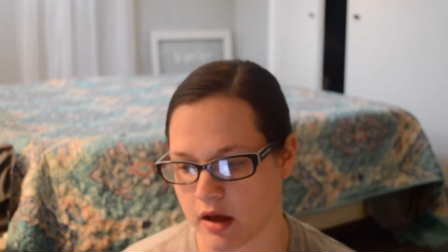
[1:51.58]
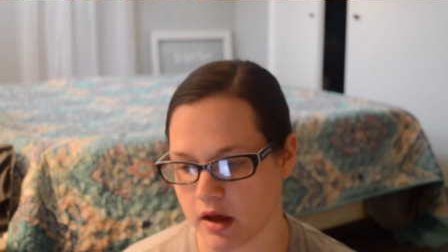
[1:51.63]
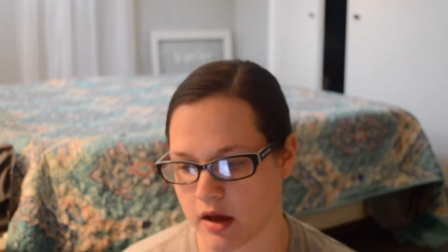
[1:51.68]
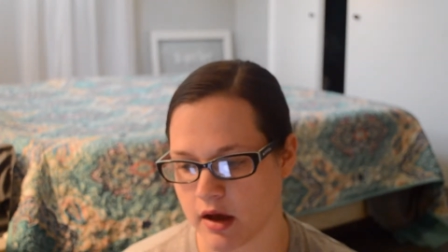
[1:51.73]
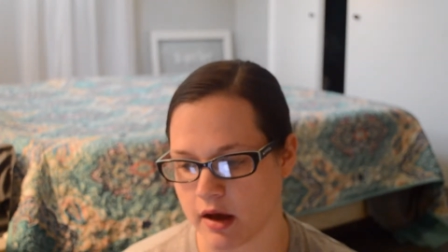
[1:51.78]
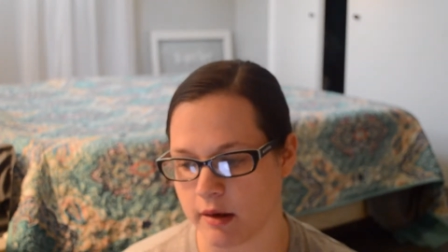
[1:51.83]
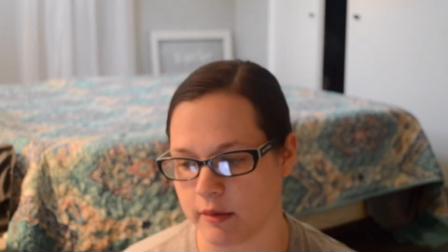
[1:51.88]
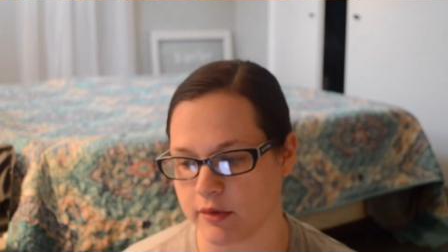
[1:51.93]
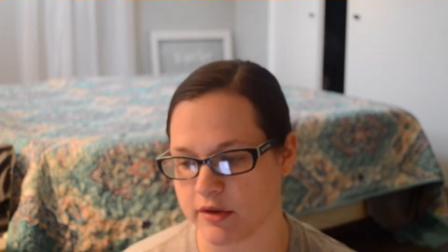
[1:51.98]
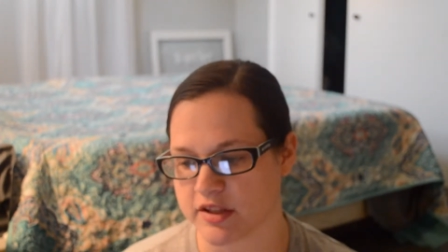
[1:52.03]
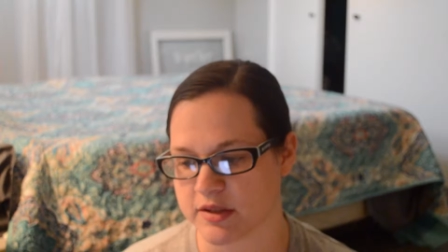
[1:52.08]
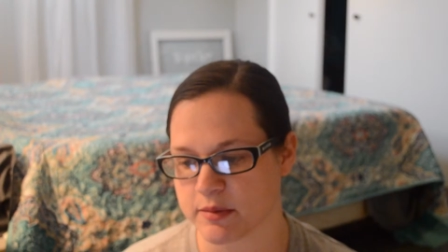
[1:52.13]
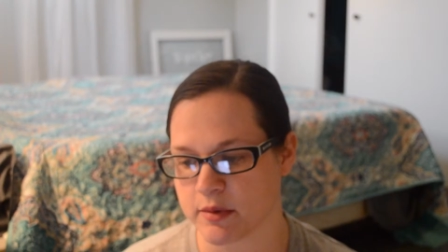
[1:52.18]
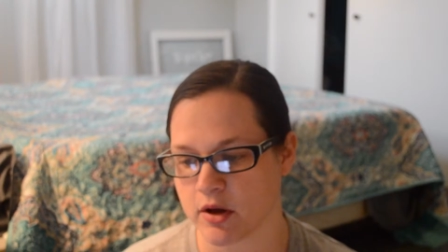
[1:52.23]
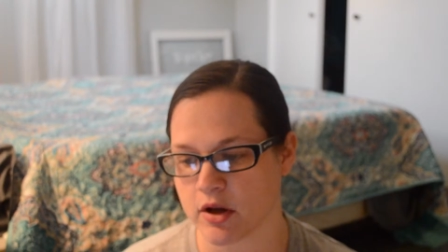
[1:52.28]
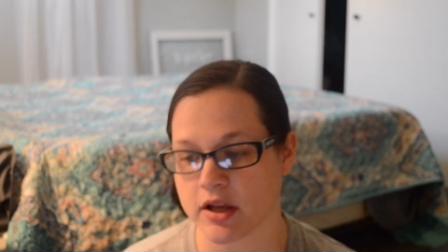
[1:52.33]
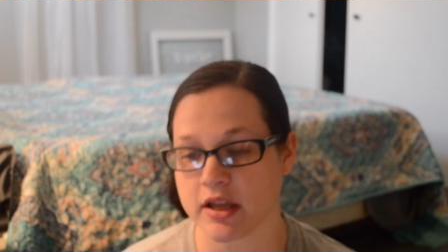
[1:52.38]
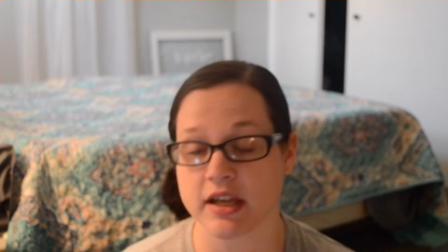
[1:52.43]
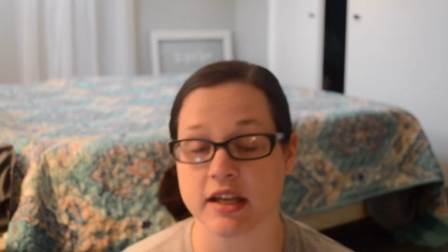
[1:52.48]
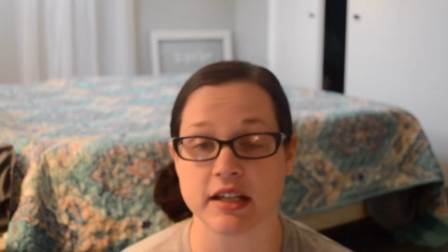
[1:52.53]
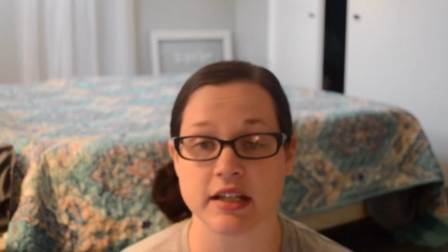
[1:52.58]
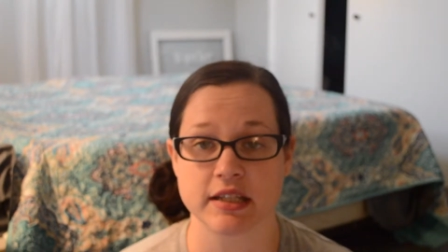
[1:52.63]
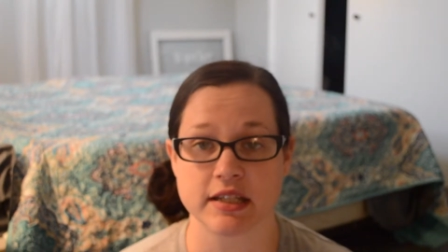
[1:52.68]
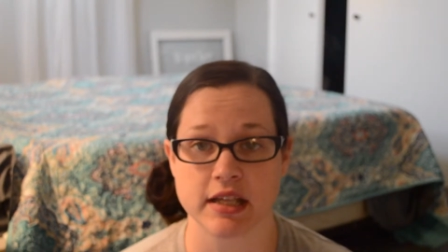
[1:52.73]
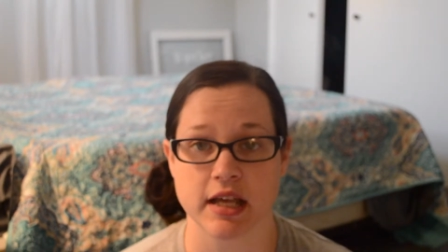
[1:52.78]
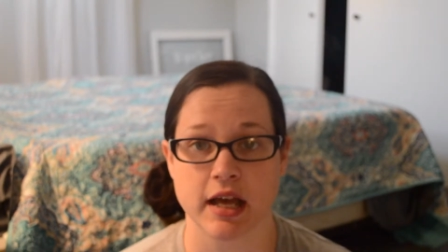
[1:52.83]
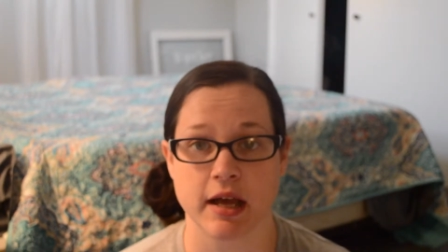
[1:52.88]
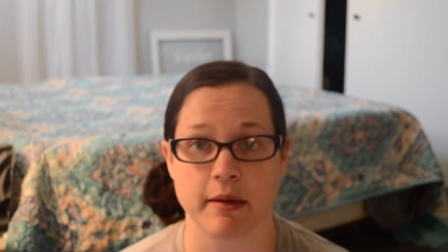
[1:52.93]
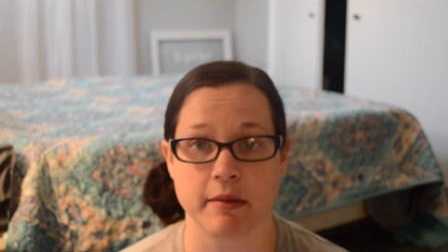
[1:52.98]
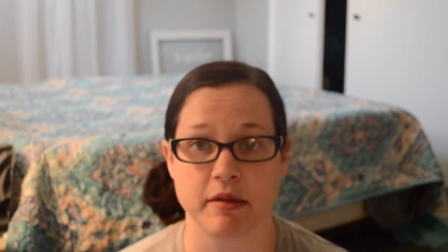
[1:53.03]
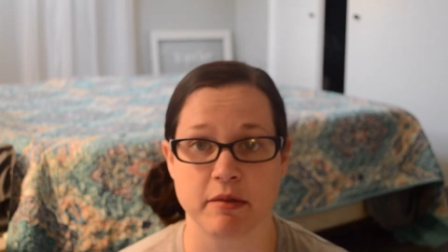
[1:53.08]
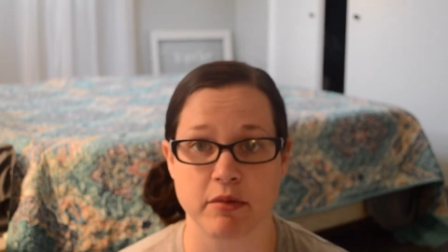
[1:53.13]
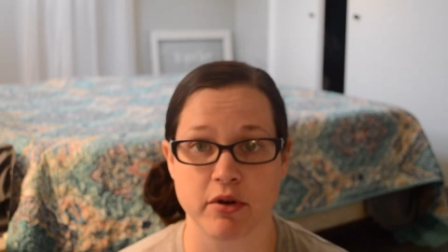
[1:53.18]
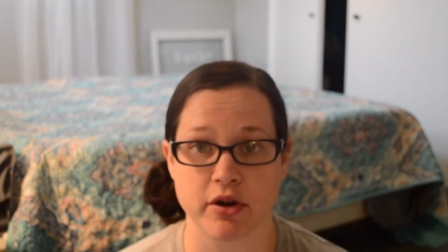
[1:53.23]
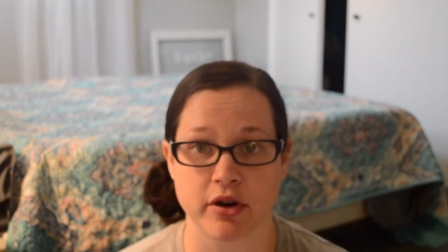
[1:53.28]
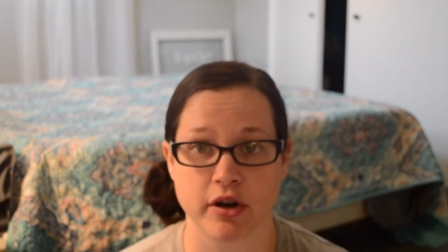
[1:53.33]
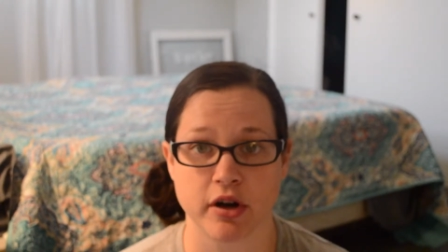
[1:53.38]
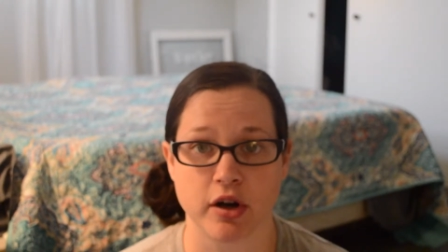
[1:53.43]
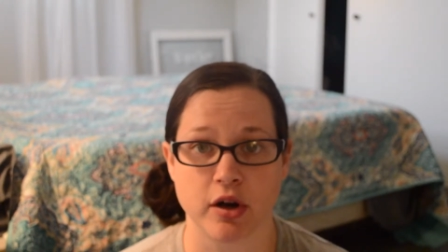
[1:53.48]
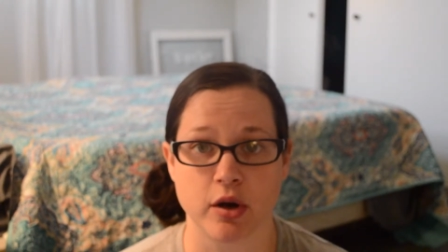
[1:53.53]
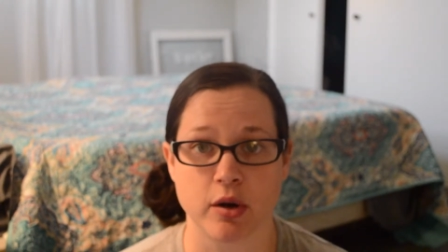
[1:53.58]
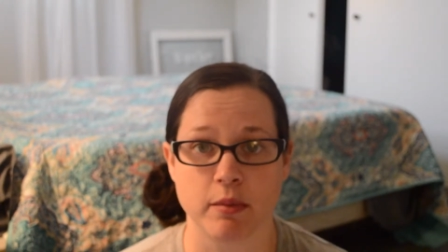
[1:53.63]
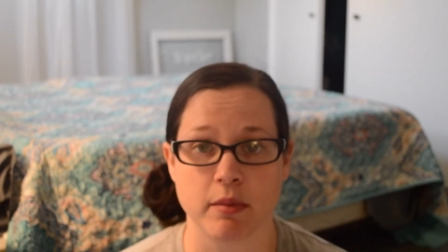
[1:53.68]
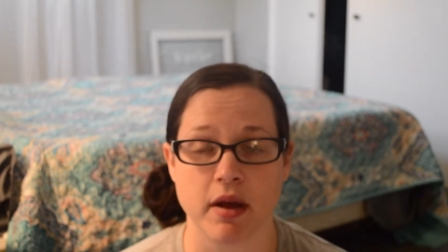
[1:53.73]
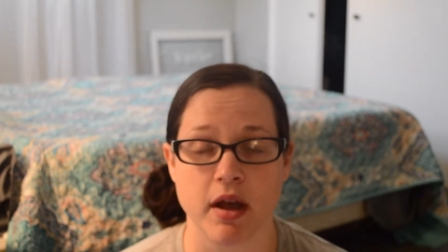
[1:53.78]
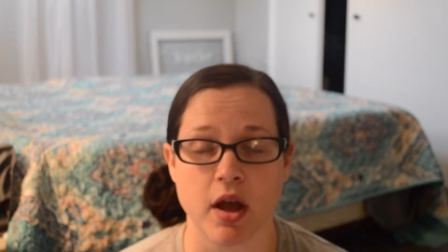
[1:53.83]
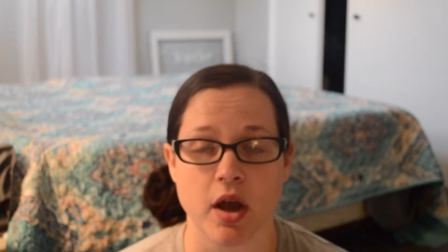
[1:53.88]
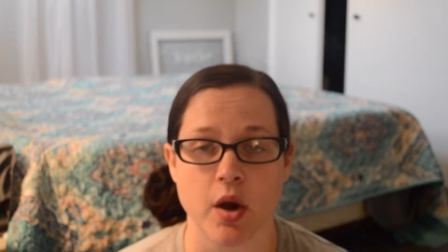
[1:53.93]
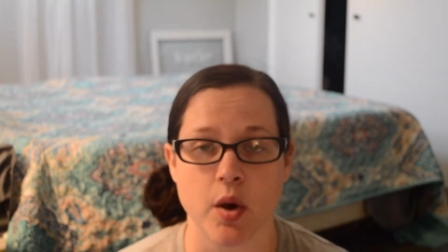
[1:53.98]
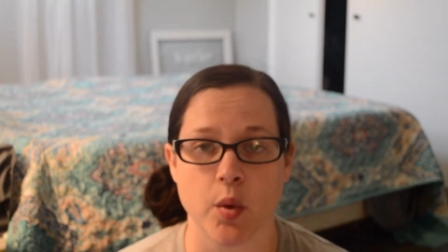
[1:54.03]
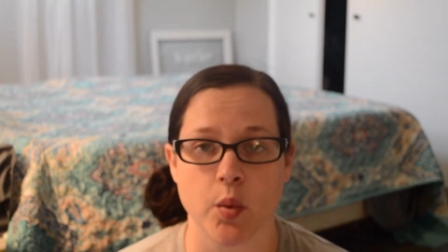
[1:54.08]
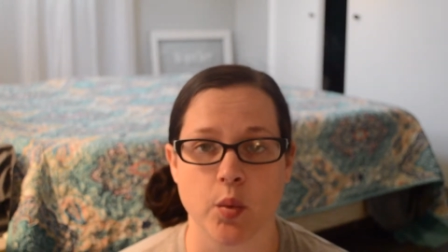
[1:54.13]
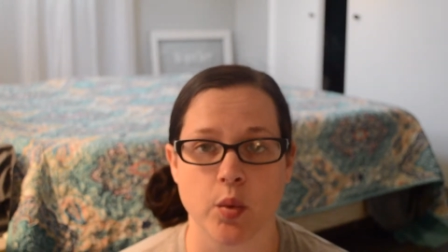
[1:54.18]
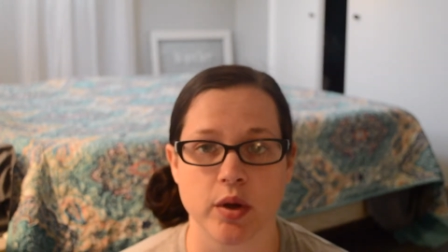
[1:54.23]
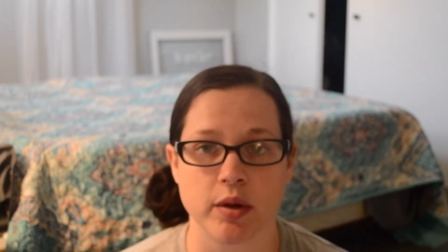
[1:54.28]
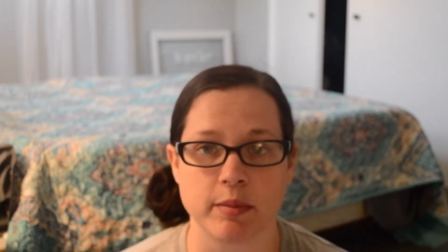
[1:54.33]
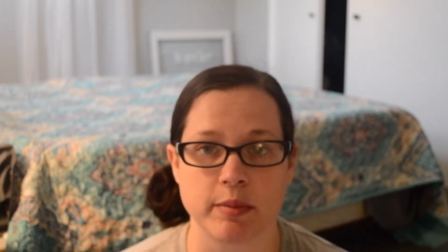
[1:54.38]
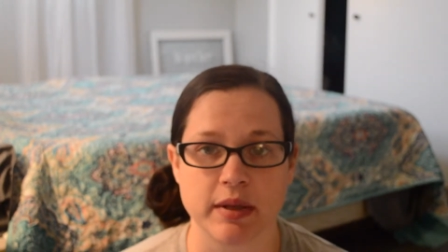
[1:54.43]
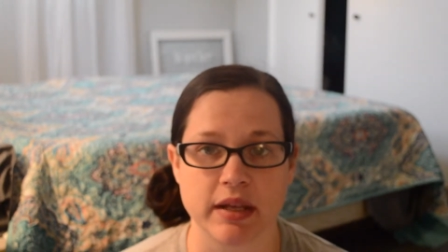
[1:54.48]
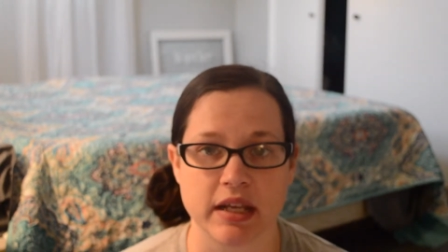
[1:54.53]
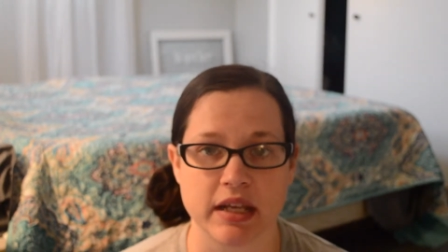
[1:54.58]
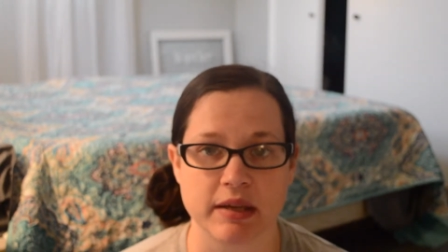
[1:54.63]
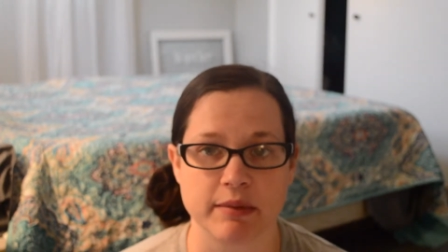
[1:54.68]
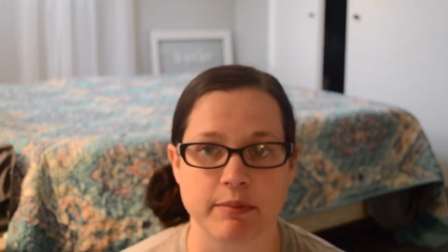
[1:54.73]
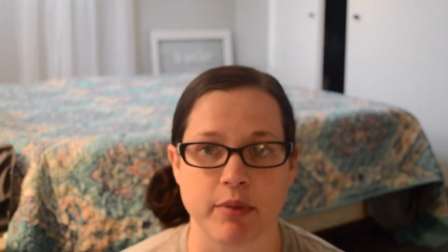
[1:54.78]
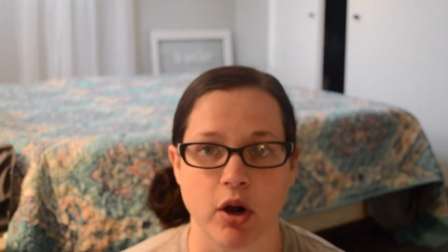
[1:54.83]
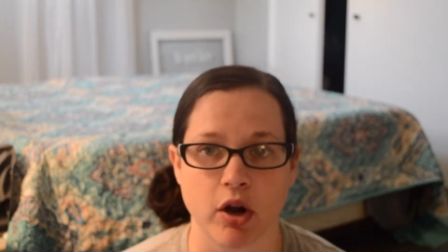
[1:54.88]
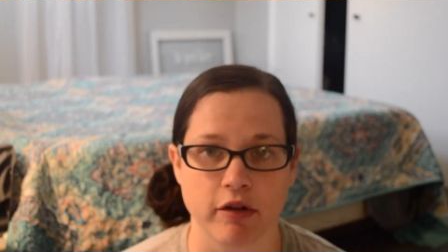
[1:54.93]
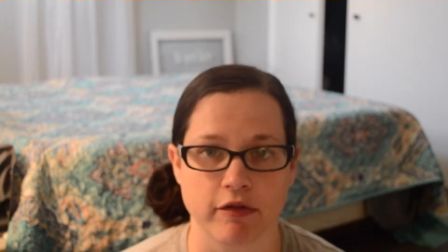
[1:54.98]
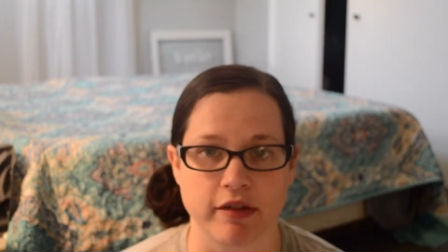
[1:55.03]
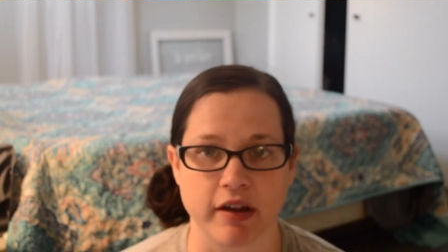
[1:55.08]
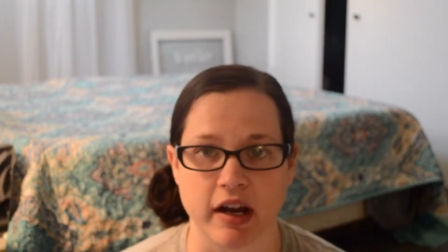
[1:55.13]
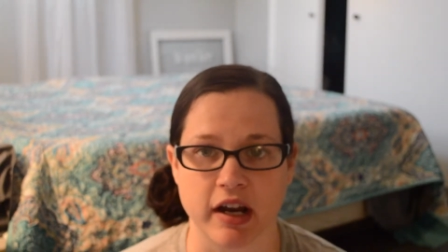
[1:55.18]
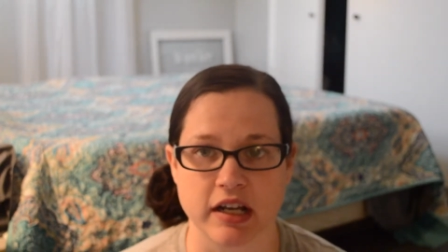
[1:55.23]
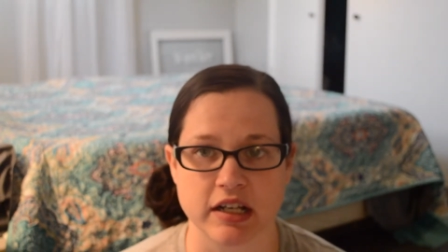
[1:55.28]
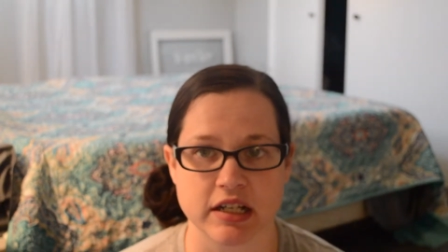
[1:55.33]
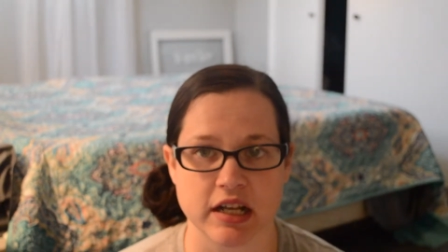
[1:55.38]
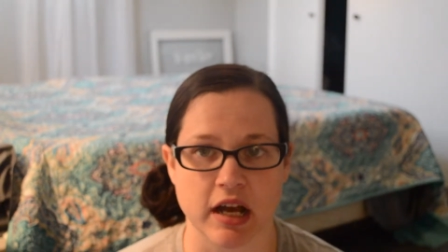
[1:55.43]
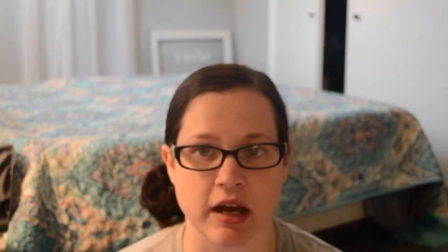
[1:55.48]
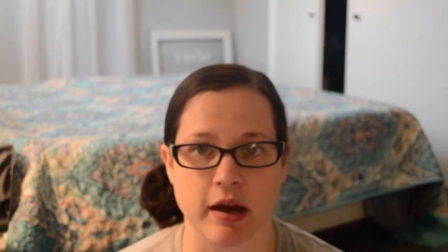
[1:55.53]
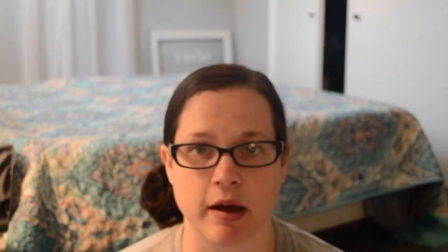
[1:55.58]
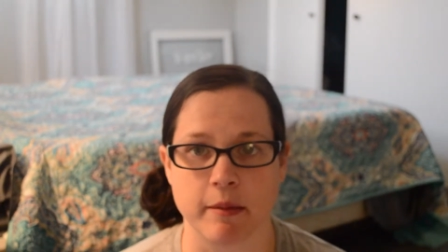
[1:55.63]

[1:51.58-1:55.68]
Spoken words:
With small kids, the motorhome would be perfect